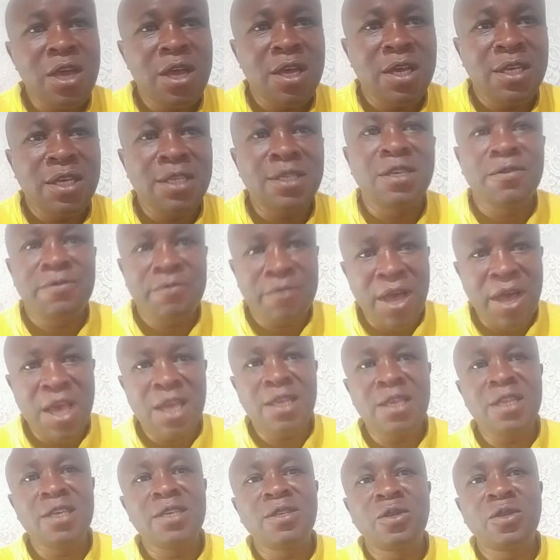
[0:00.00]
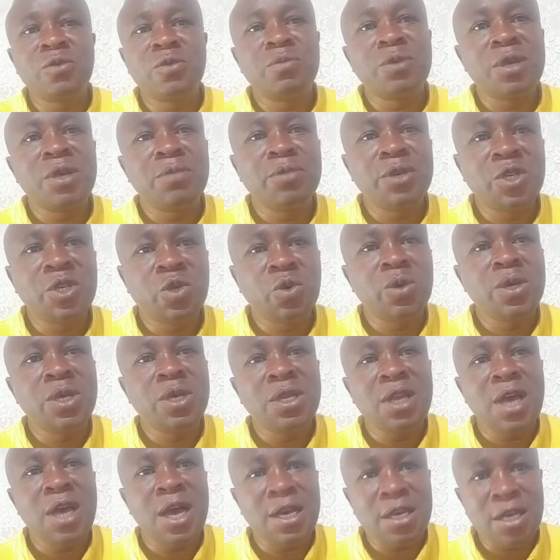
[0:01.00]
is defining to be
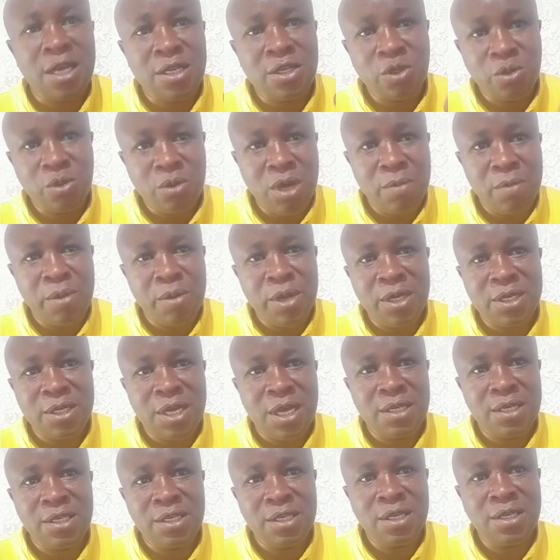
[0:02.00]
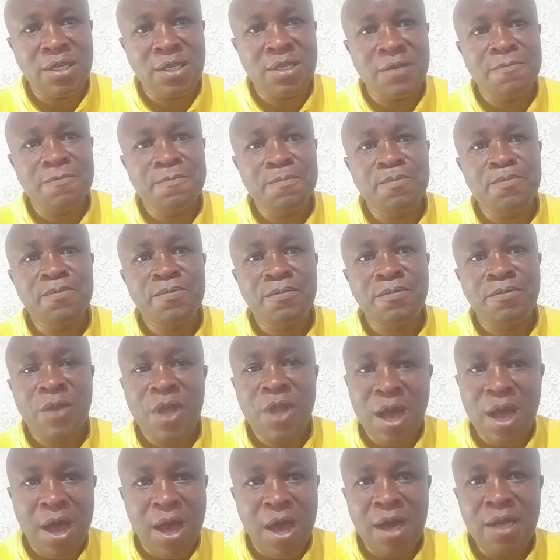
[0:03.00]
between a Sugar Belt candidate
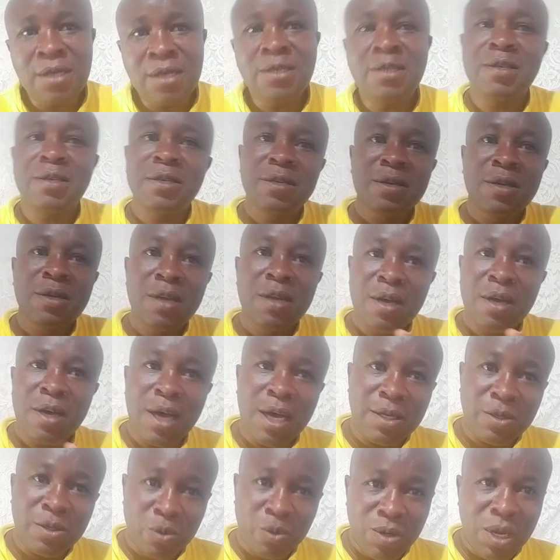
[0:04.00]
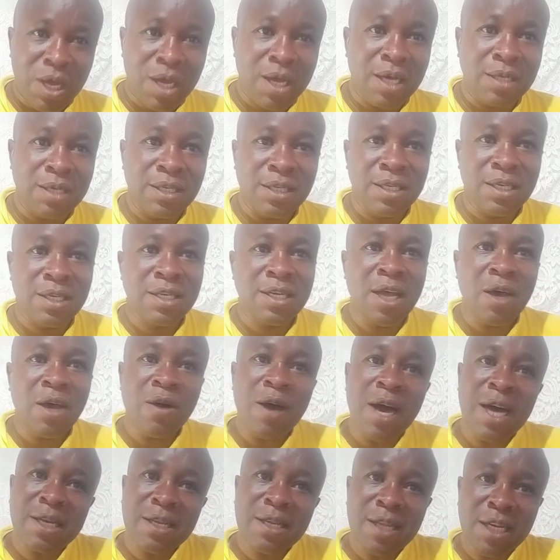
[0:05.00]
and a Suna candidate. Now,
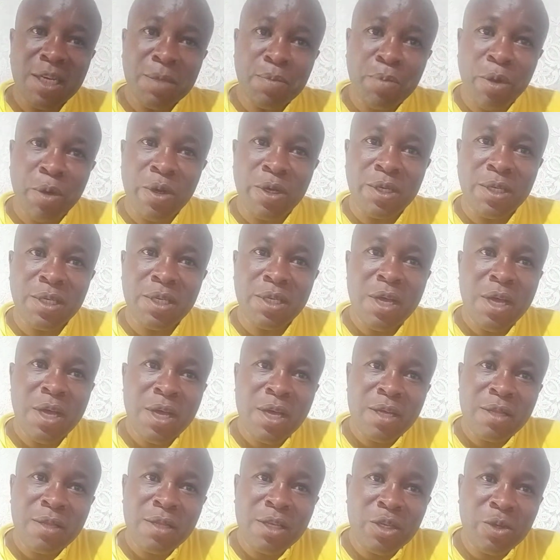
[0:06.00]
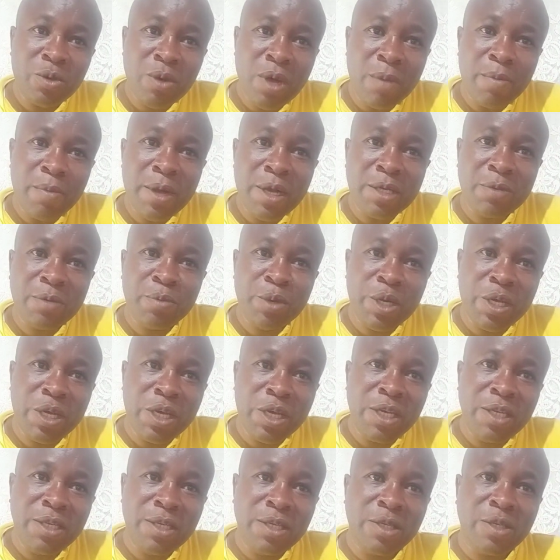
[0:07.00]
at that point, the Sugar Belt
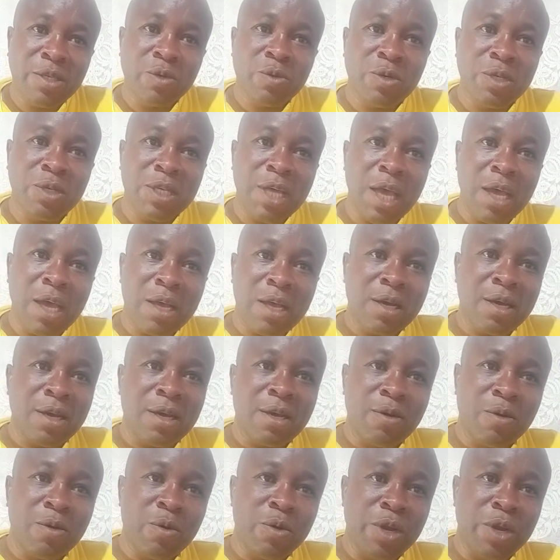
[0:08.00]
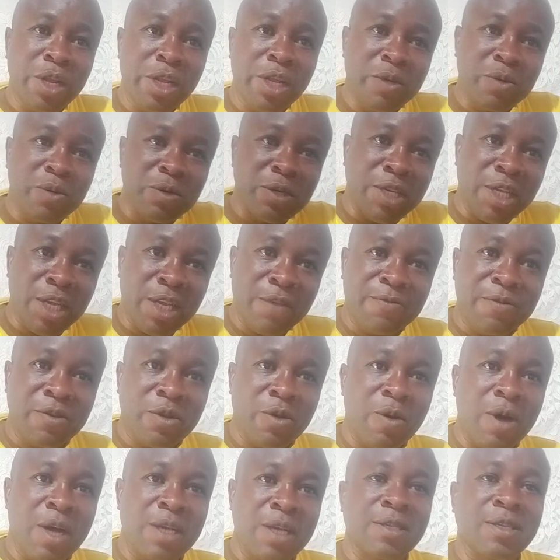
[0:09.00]
begins to take Uriri to drift
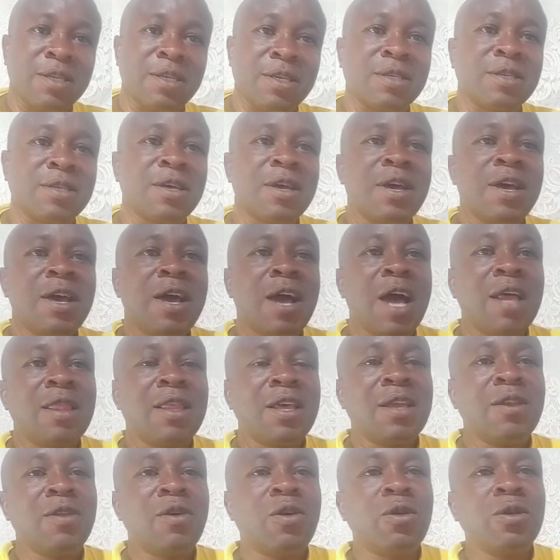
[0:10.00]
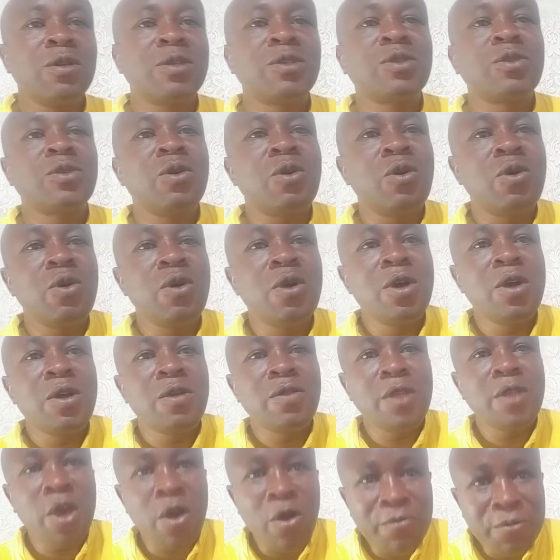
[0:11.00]
towards it. And then also,
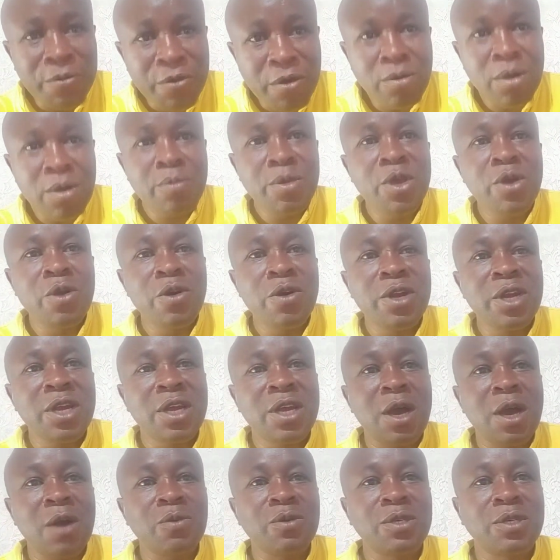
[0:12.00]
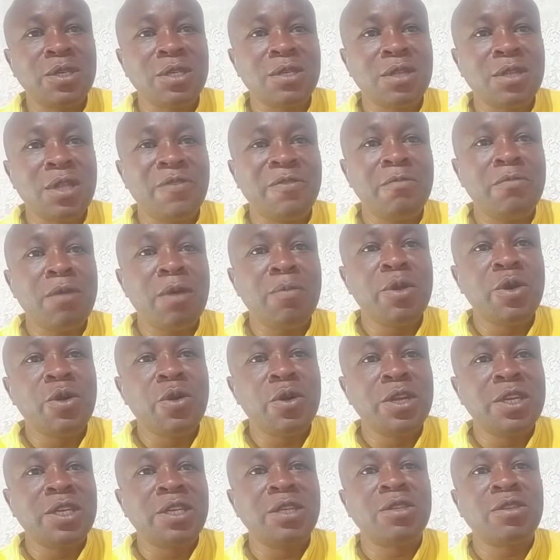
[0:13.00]
the former Migori County, the former
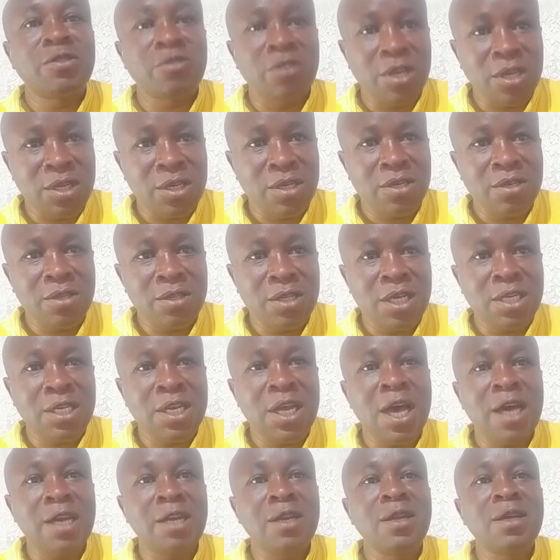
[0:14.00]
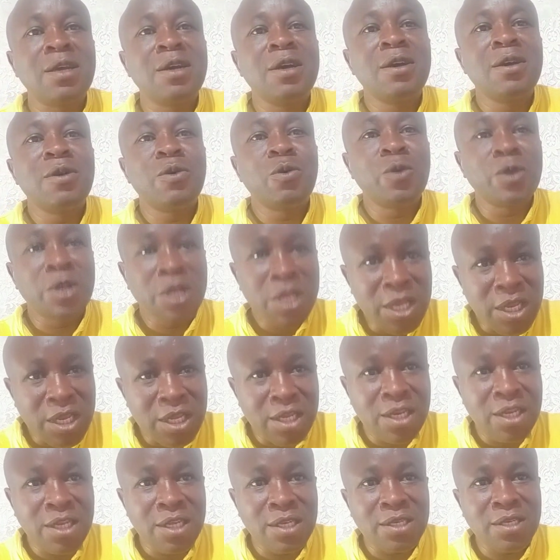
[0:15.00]
Migori district that had Uriri
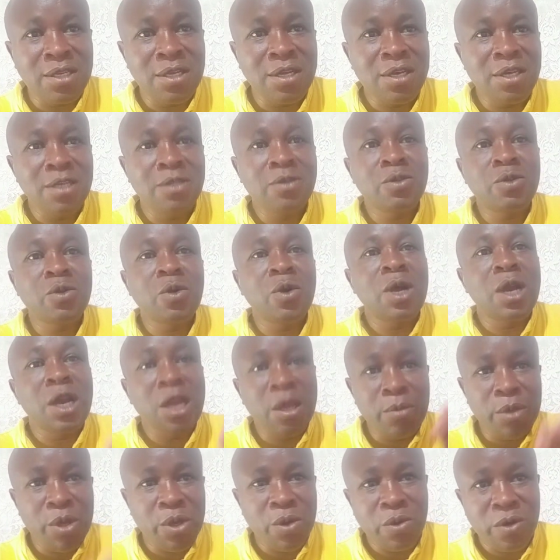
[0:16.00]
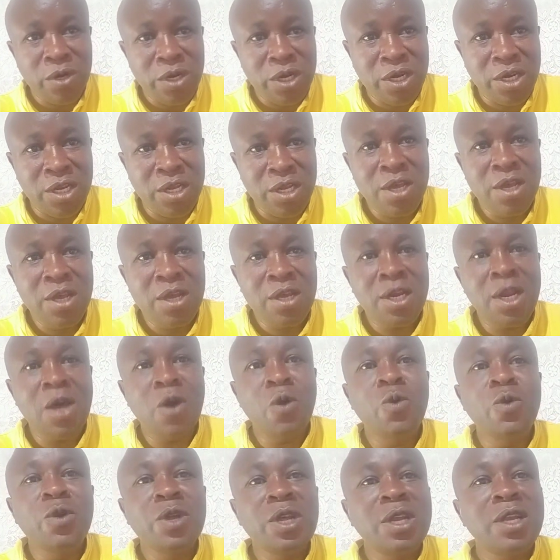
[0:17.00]
in it, is also claiming Uriri. Now,
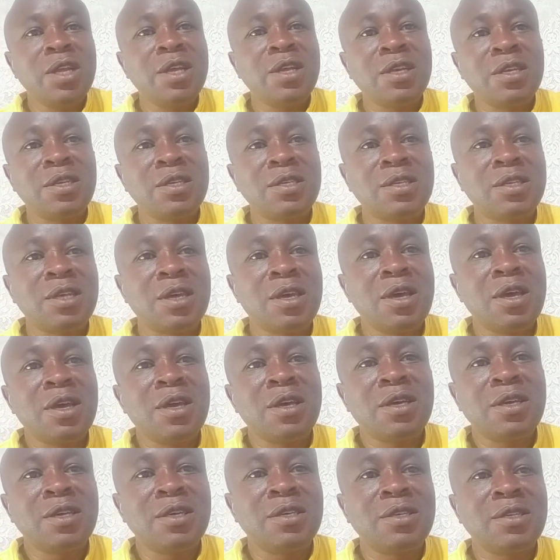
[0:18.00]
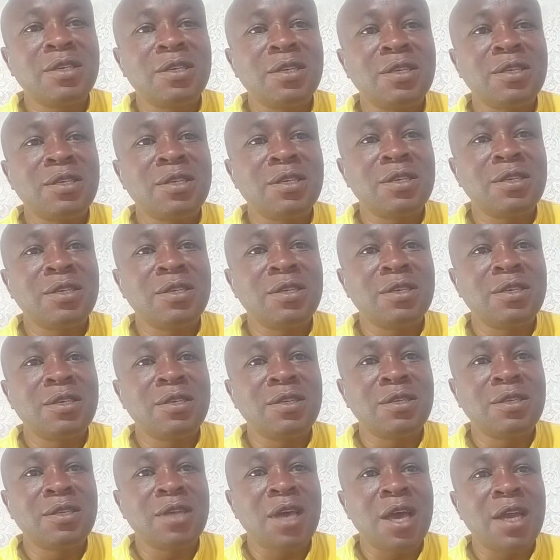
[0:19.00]
Uriri
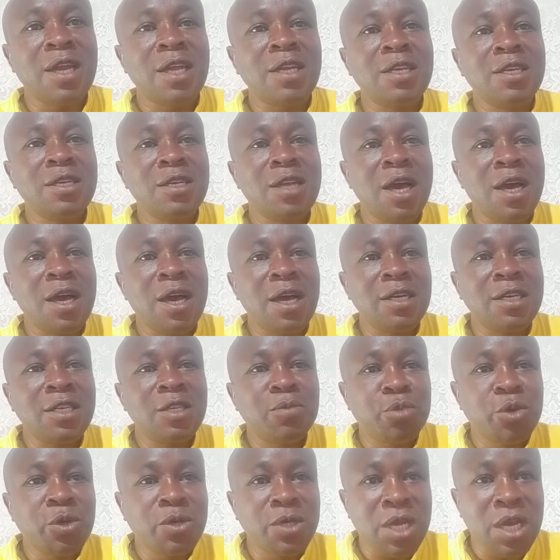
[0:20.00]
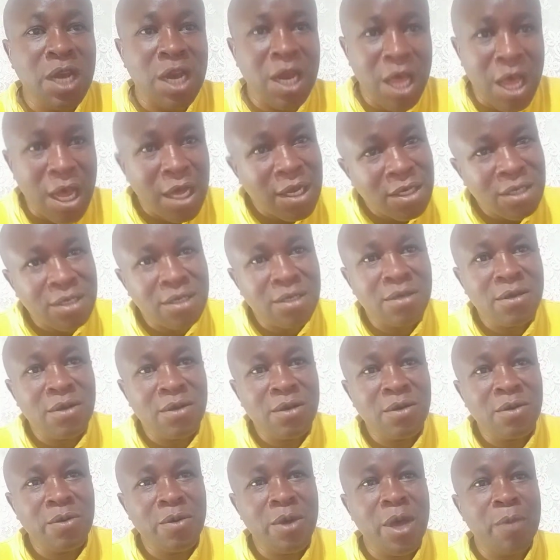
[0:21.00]
is a disputed land
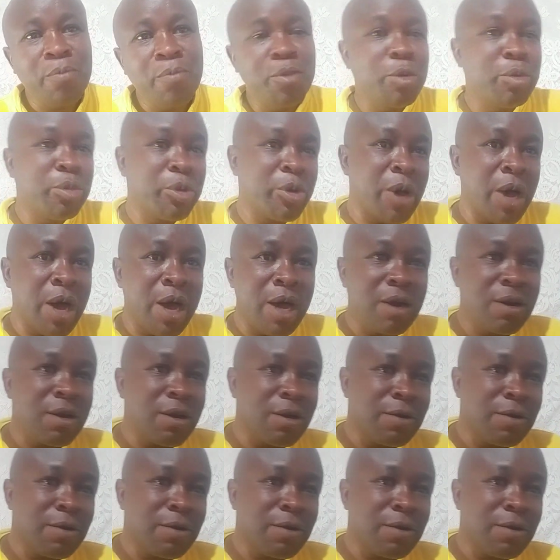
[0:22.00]
where people are